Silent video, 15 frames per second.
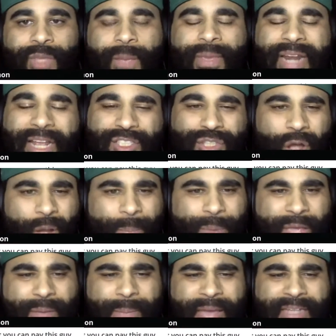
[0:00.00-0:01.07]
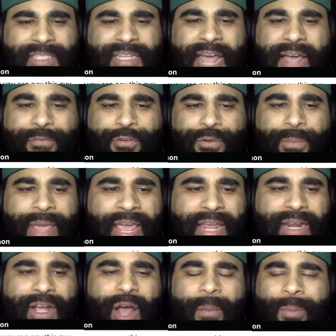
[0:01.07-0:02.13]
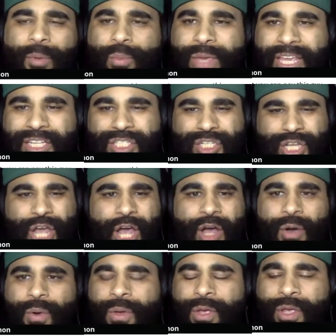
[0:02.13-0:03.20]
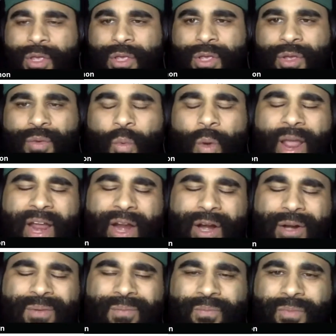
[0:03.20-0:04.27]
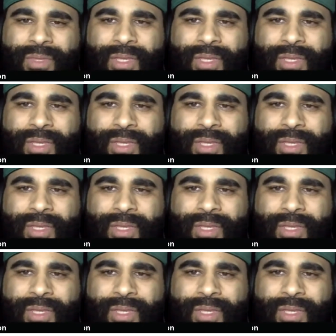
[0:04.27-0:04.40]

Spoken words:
I mean, I saw a play Matt Stafford made a couple weeks ago where